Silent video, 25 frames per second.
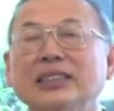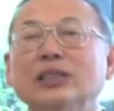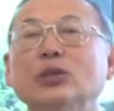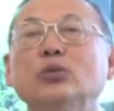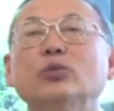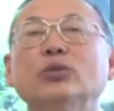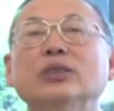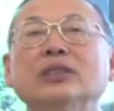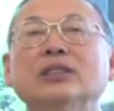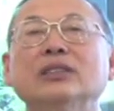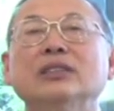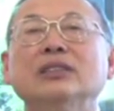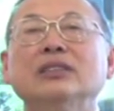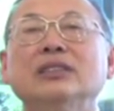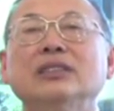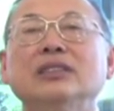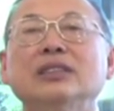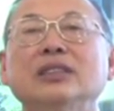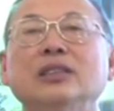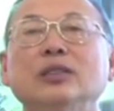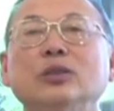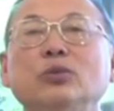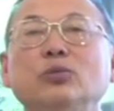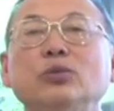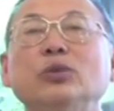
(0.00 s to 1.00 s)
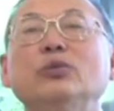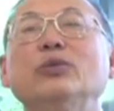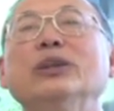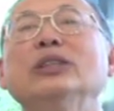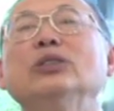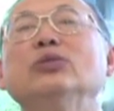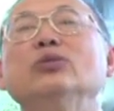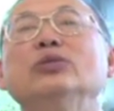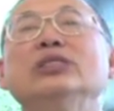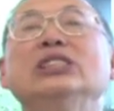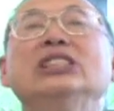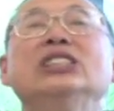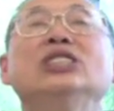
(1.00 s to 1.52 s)
in the world. We went
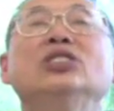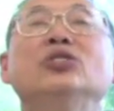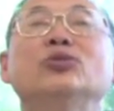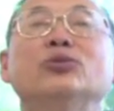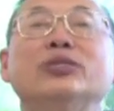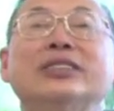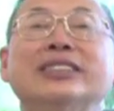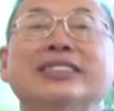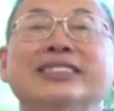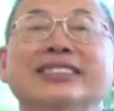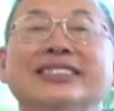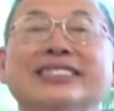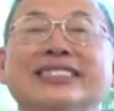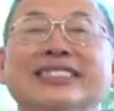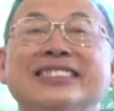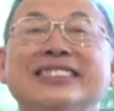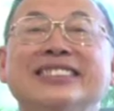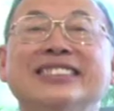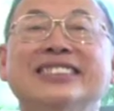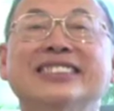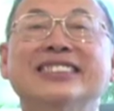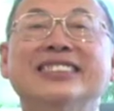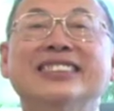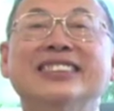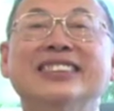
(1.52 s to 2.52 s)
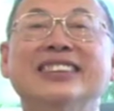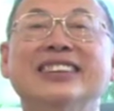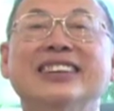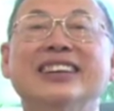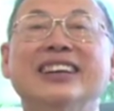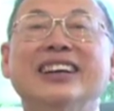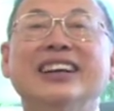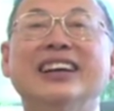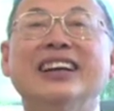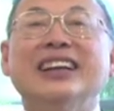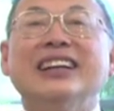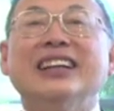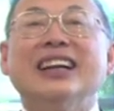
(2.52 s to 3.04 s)
to Israel
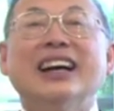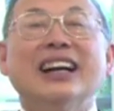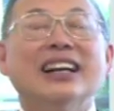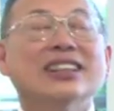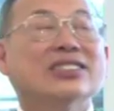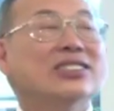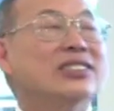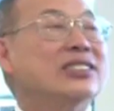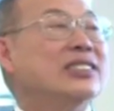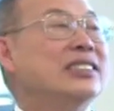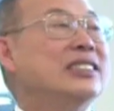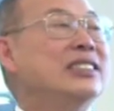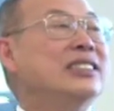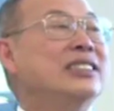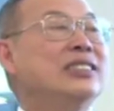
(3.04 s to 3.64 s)
and asked the